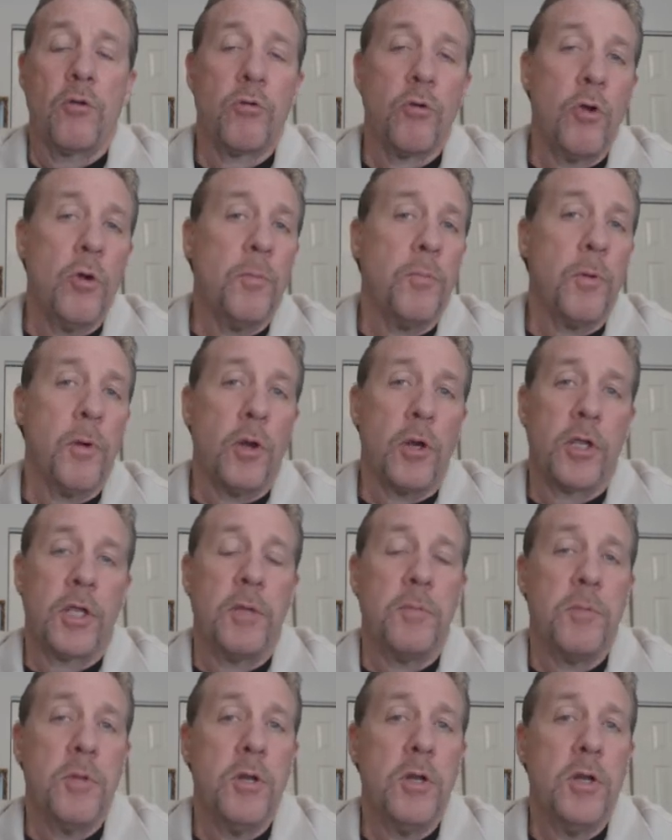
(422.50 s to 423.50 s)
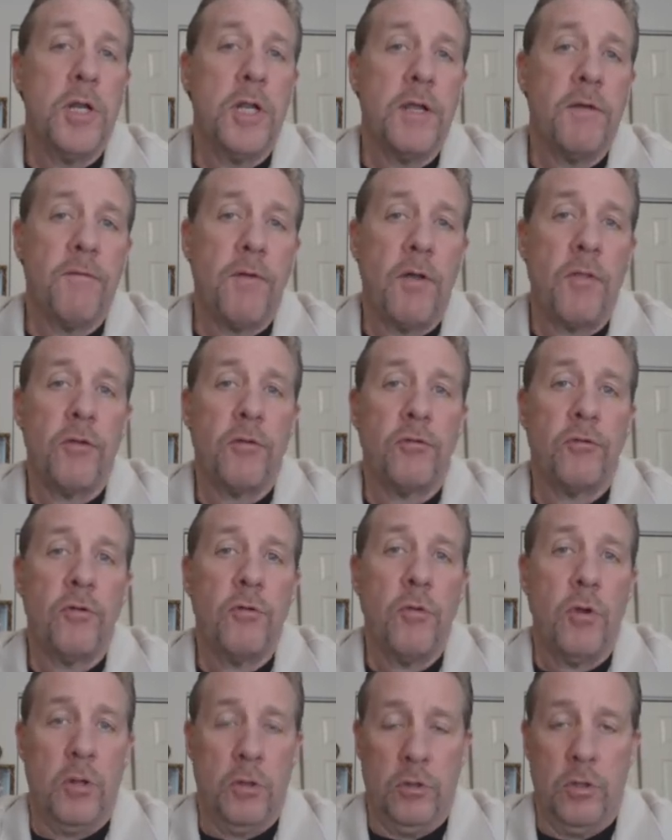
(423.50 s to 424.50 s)
group or a community of others
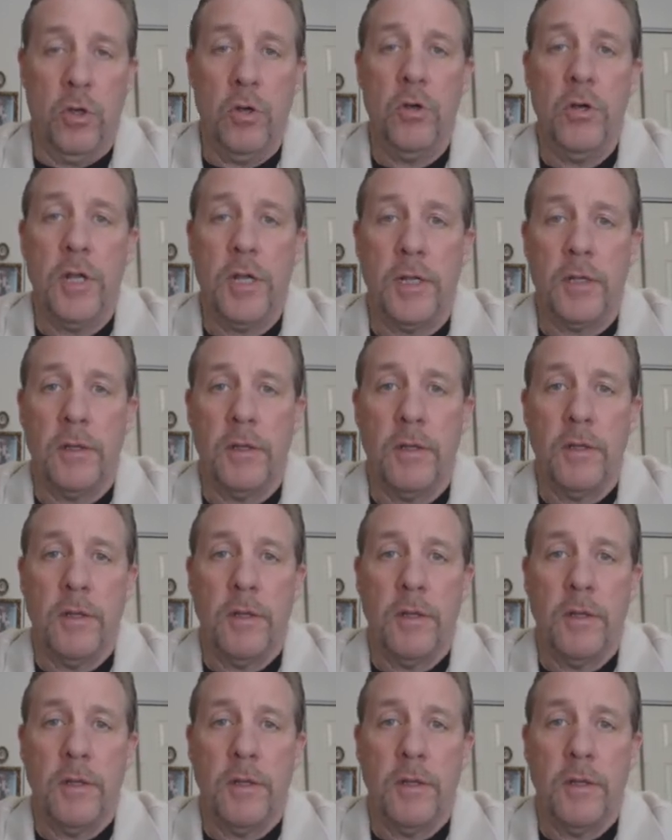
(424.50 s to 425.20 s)
who are learning